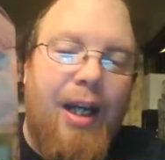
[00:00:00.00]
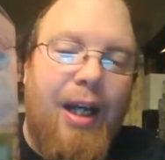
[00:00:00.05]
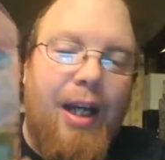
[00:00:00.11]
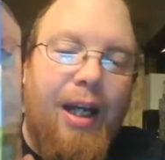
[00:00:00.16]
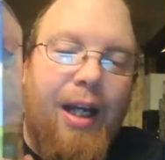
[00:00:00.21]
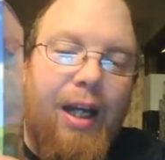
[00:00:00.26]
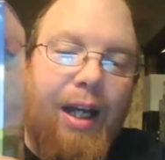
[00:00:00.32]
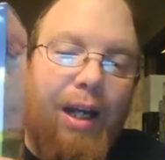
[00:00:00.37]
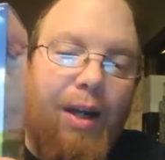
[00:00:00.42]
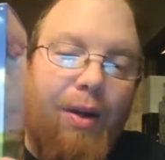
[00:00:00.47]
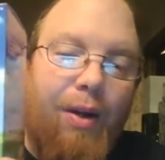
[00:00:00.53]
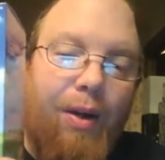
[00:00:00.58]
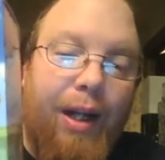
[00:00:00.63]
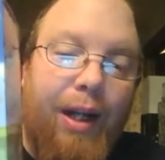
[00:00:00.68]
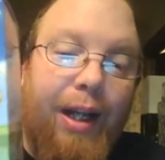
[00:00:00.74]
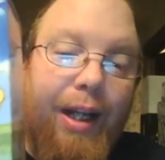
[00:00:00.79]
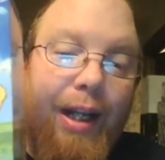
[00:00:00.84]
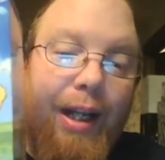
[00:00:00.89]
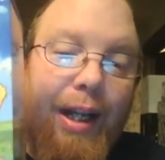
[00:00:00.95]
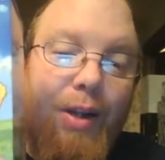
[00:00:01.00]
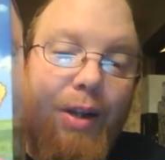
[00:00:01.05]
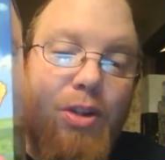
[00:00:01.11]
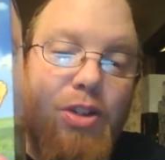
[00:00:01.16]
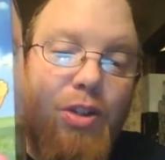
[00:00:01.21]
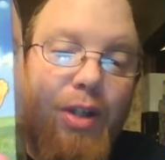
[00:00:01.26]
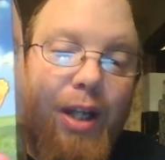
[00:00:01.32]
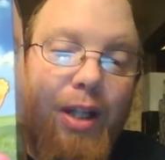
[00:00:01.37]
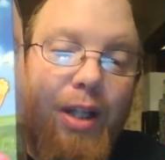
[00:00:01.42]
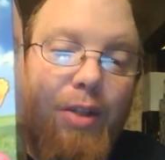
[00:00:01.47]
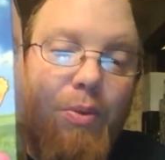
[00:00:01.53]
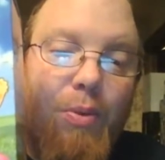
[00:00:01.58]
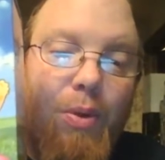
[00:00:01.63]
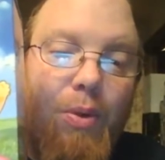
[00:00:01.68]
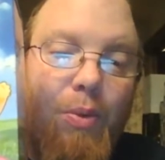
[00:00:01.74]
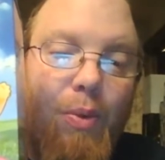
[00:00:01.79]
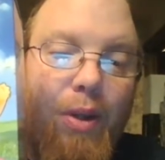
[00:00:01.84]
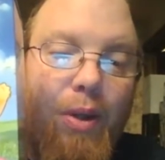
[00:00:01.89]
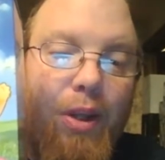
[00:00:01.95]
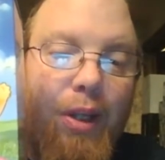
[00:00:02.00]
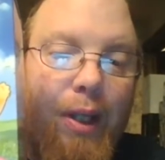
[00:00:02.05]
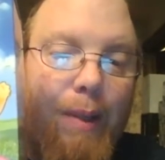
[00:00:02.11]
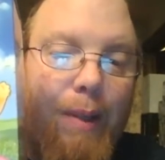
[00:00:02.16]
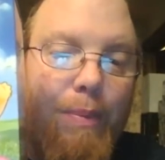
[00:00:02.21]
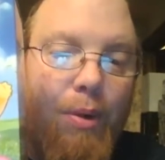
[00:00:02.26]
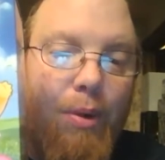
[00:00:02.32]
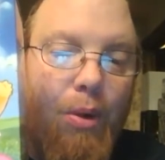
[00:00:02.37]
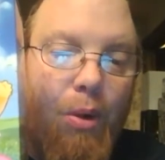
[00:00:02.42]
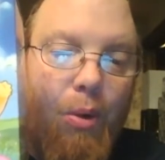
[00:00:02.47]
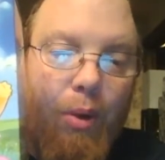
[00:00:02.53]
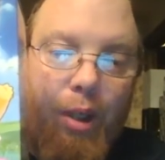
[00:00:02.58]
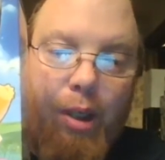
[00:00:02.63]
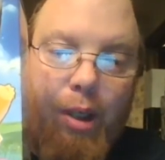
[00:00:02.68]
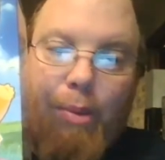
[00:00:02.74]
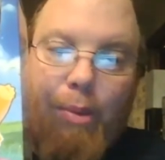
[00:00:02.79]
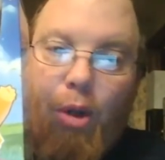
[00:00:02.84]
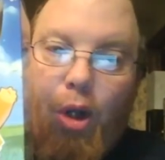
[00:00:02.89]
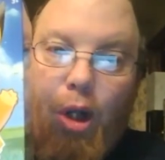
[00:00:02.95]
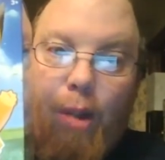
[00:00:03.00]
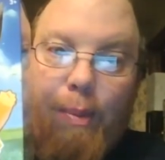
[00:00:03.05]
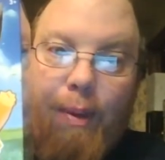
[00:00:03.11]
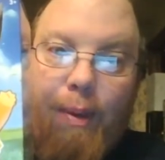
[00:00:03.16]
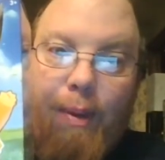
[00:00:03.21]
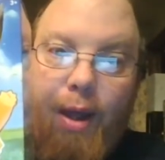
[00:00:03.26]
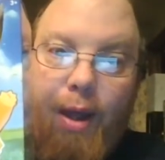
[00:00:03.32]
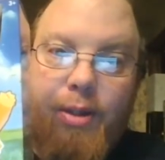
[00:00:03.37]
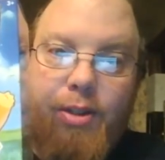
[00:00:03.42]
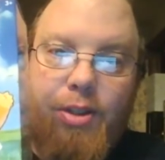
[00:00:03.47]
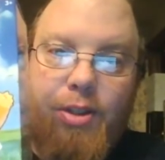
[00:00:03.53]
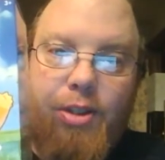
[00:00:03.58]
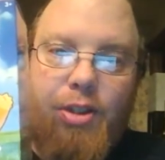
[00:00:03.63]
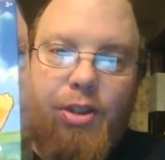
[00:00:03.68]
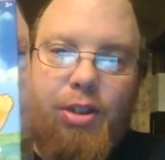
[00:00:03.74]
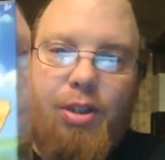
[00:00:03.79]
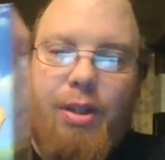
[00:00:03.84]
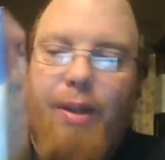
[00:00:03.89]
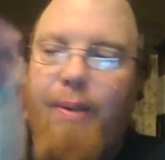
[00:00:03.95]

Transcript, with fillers: Uh, and I also got the one with the Pokeball Plus.